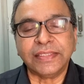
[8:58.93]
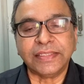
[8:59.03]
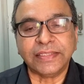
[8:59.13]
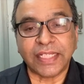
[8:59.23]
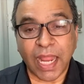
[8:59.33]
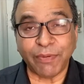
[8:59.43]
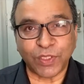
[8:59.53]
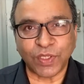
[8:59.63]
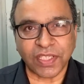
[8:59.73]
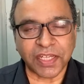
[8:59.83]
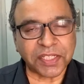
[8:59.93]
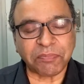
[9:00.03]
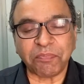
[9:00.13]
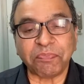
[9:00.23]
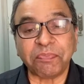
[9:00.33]
the rabbit society,
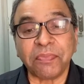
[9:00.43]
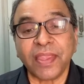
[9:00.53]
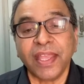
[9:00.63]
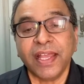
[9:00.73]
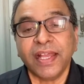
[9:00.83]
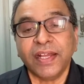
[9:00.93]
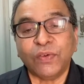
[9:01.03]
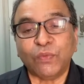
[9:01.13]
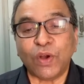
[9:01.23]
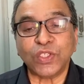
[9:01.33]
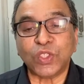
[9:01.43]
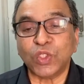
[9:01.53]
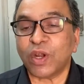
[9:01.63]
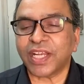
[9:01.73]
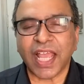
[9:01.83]
was
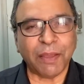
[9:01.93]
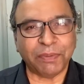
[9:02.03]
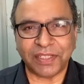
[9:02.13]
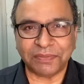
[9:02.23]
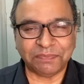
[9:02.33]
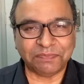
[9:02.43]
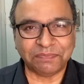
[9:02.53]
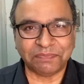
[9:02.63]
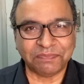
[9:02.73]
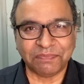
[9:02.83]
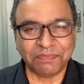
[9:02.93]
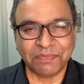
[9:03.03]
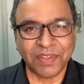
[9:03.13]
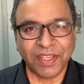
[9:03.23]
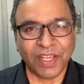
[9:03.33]
not happy
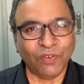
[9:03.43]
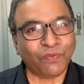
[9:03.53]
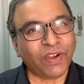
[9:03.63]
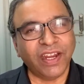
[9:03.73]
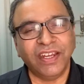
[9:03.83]
and filed